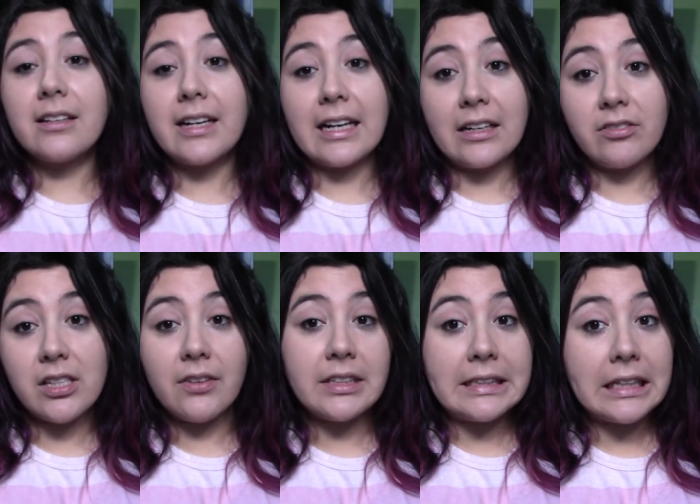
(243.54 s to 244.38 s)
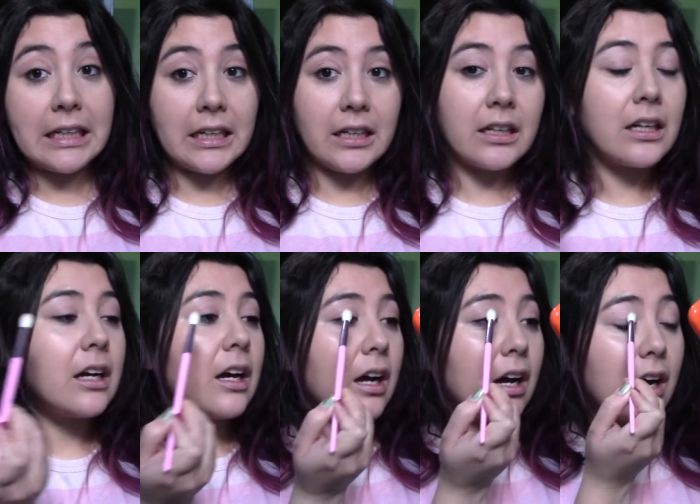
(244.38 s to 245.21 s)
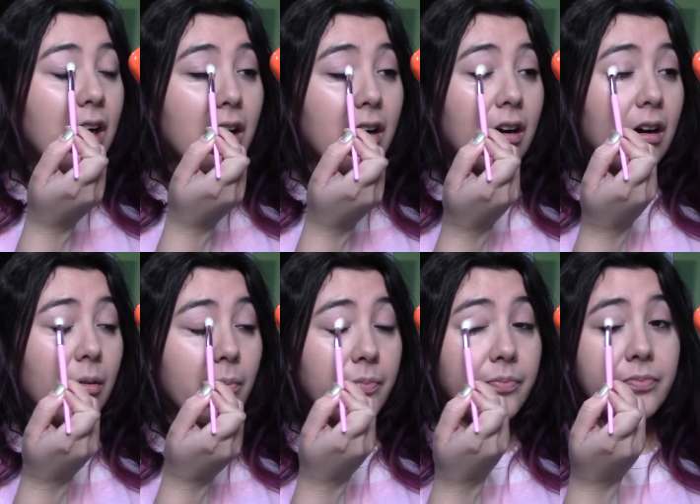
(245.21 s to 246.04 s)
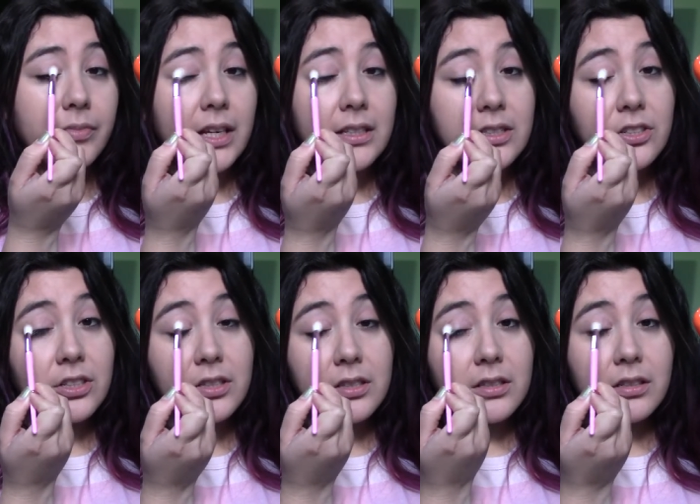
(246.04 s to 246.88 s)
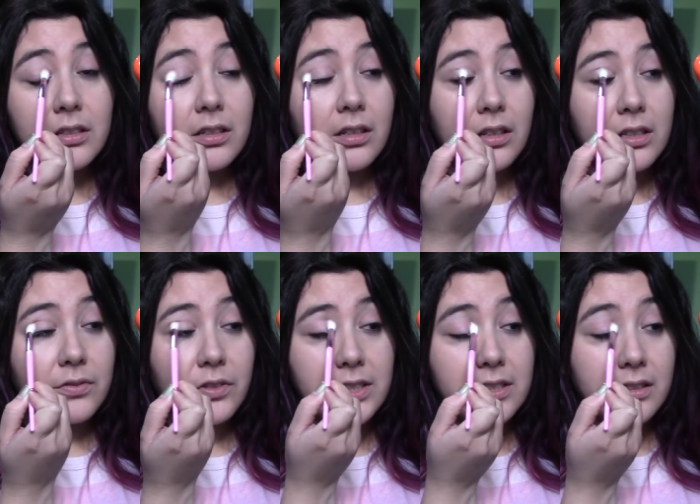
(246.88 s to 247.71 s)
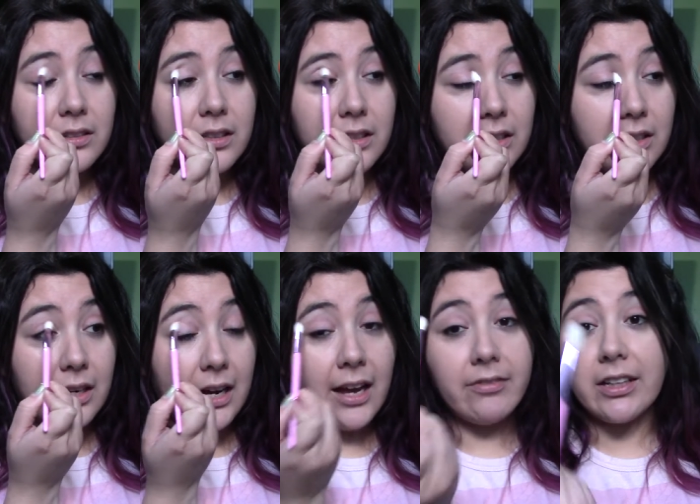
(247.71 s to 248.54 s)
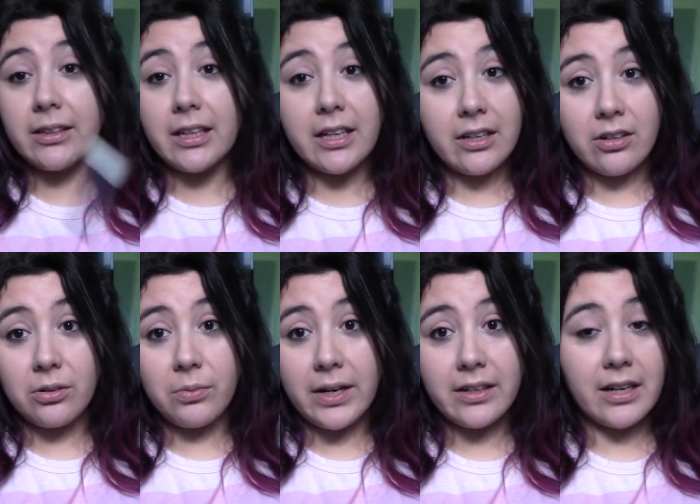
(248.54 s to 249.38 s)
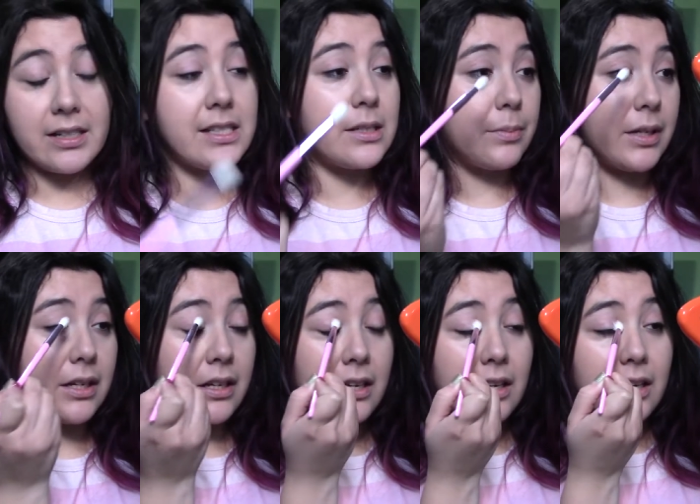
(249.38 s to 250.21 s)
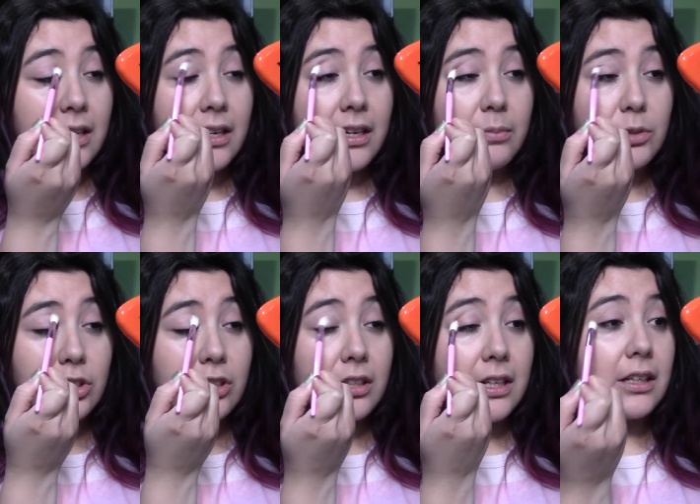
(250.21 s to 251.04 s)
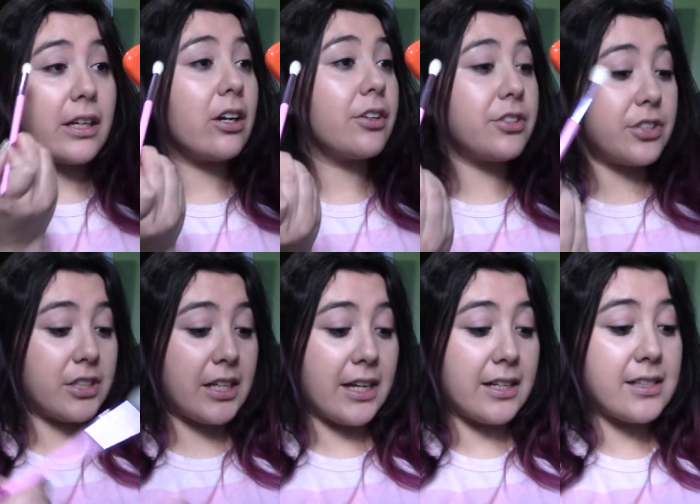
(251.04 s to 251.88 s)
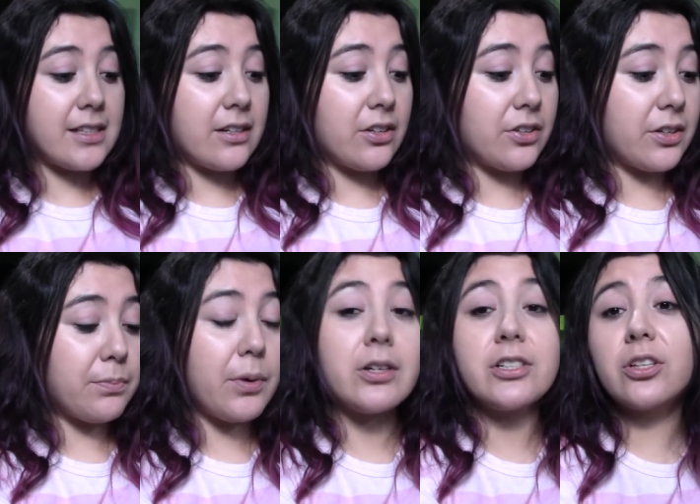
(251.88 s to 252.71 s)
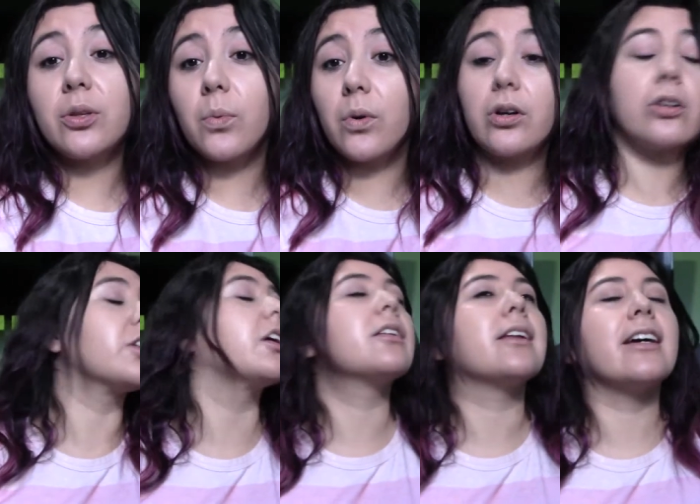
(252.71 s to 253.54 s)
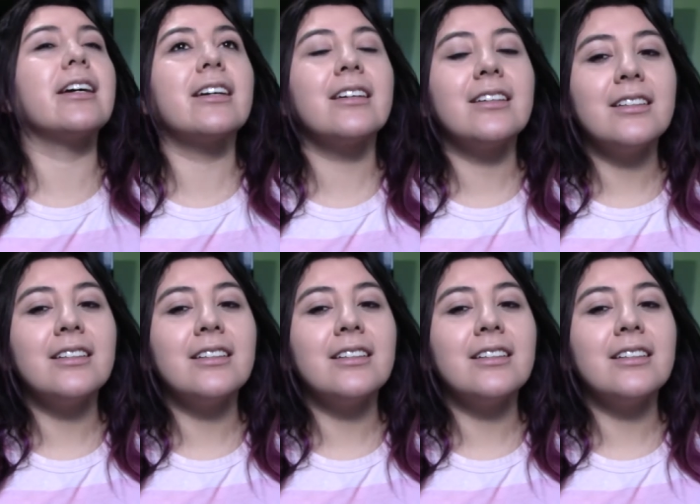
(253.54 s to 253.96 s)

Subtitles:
negative 17. It's freezing in here. I have like the heater right next to me, and I'm sure that like other states and other parts of the world are like,